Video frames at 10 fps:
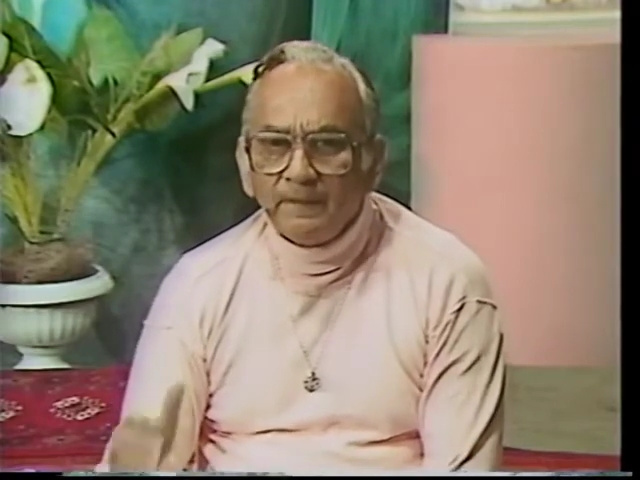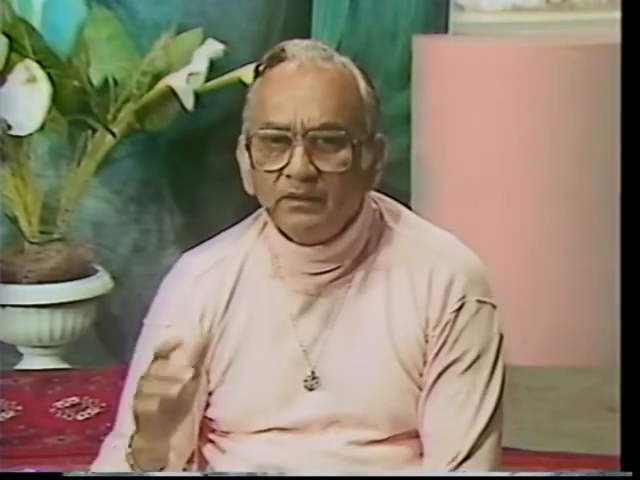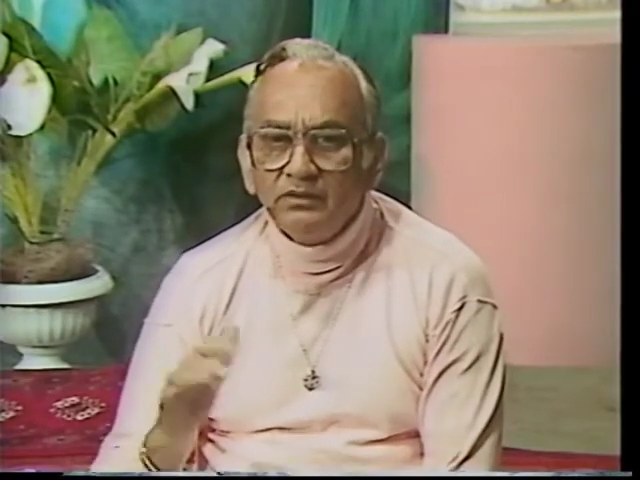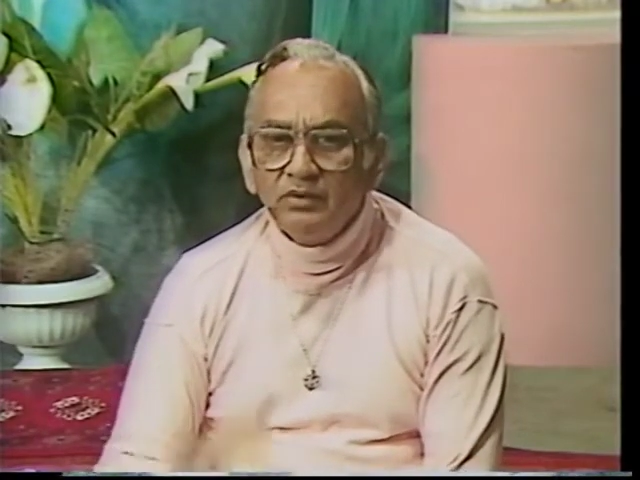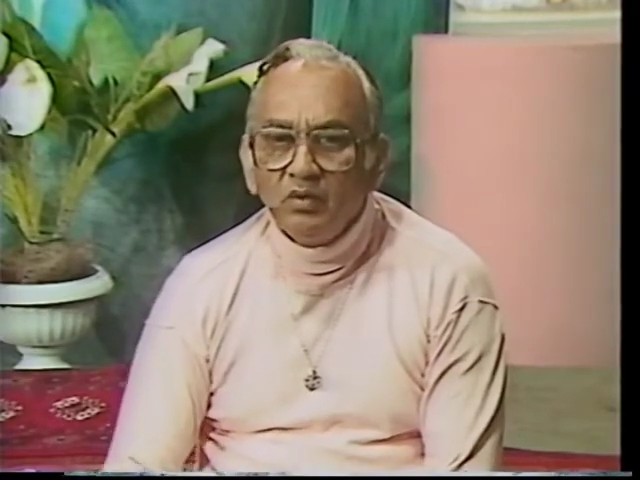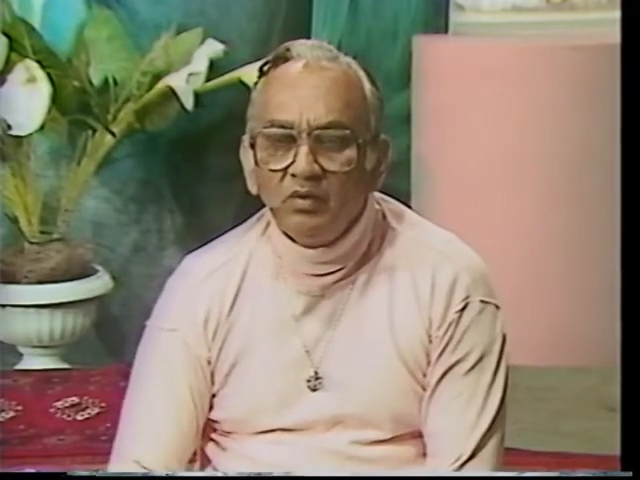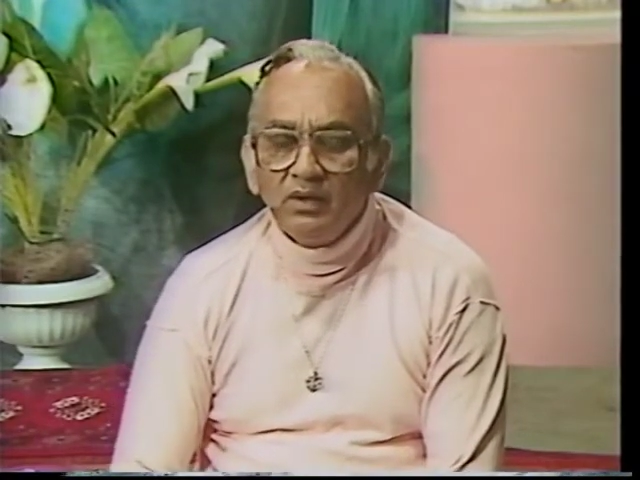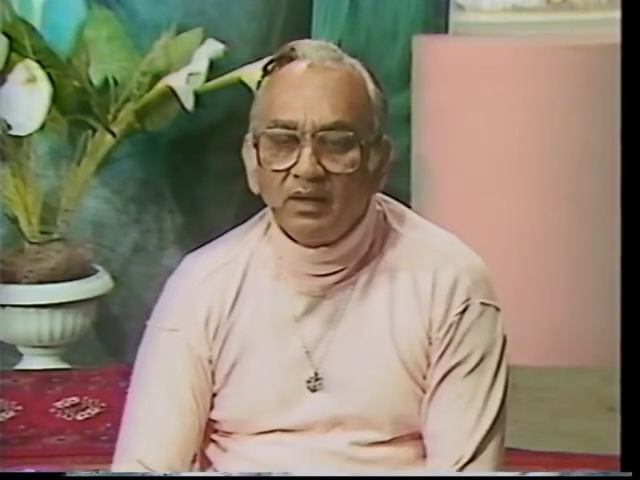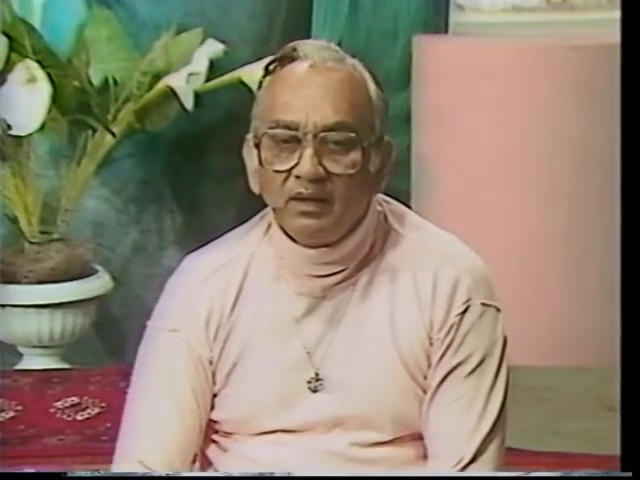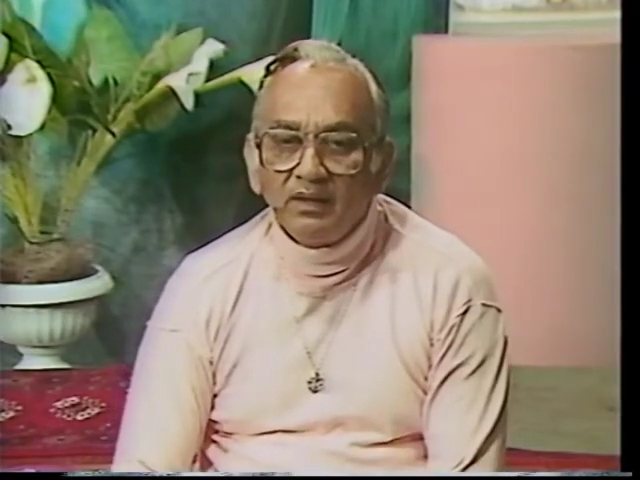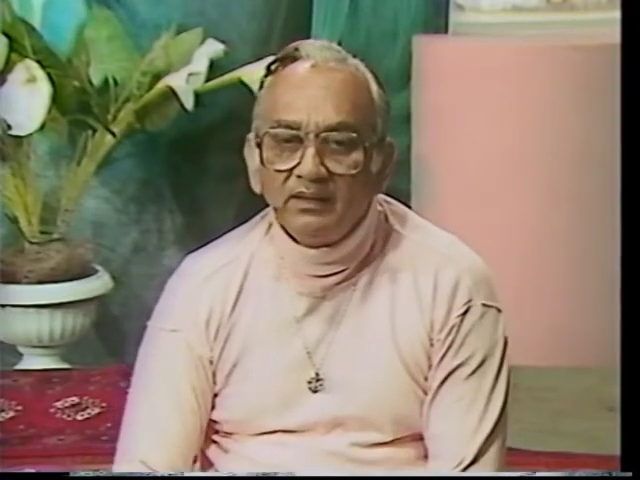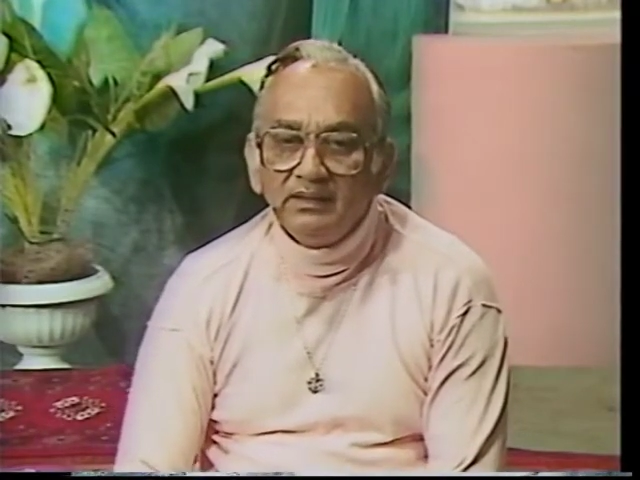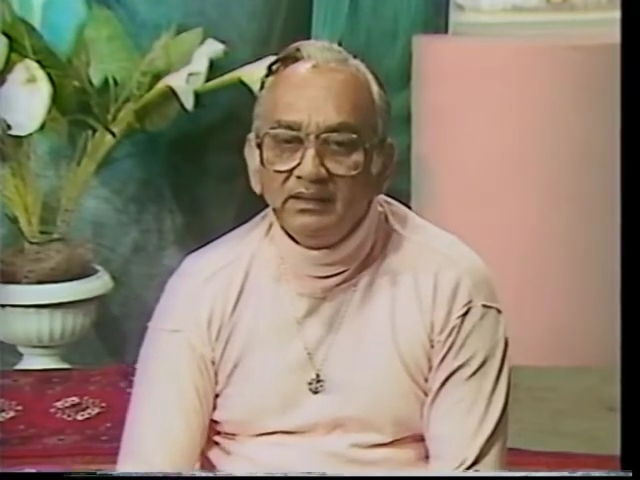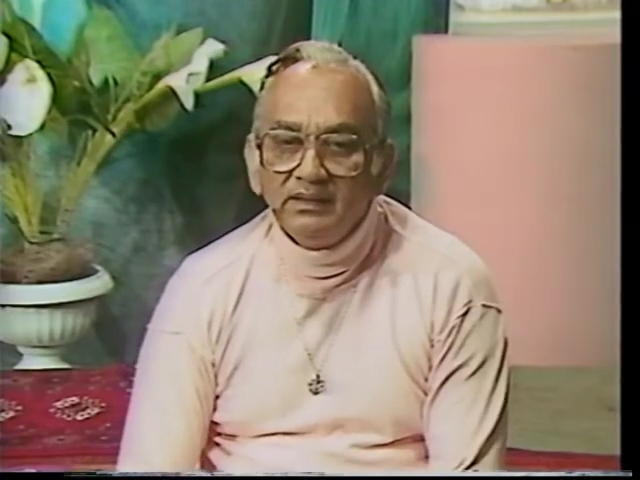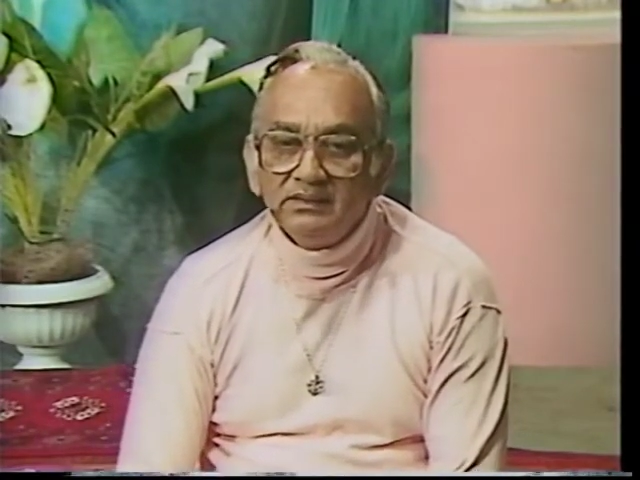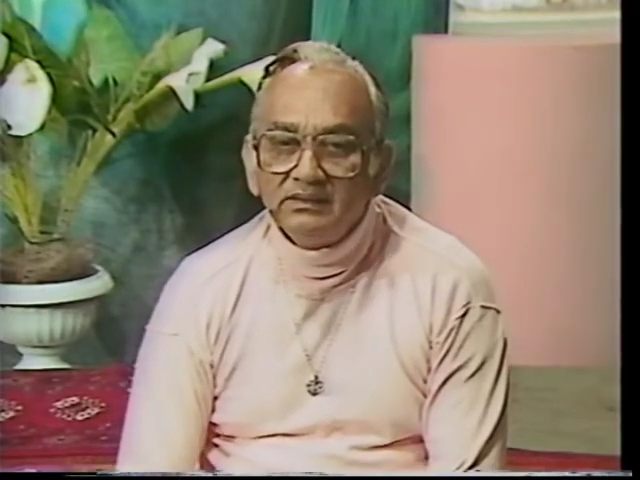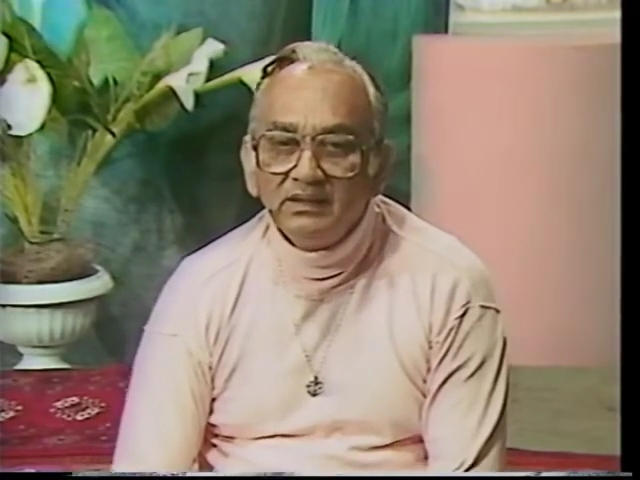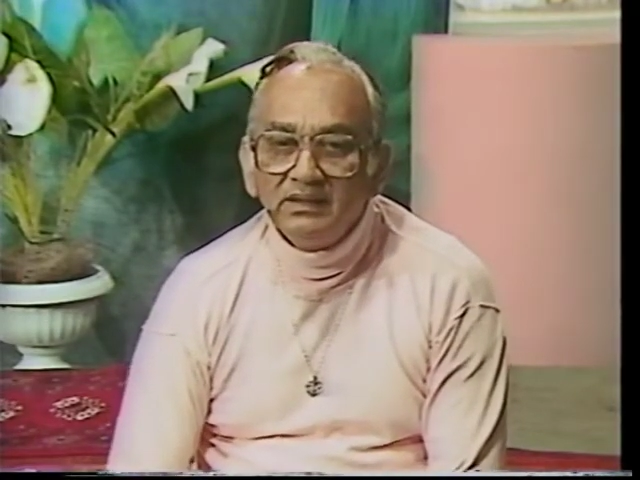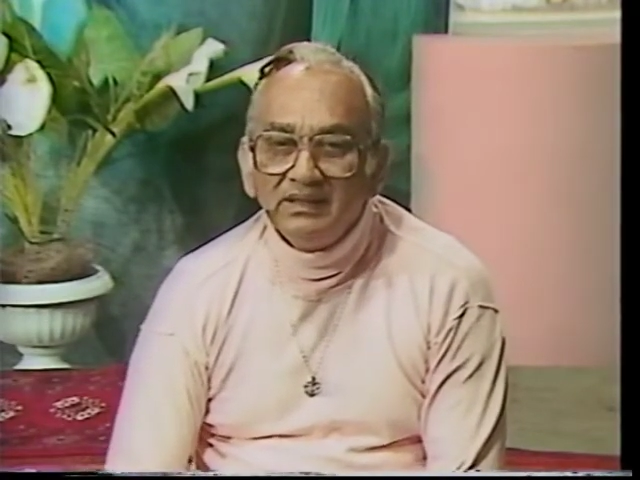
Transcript: yoga is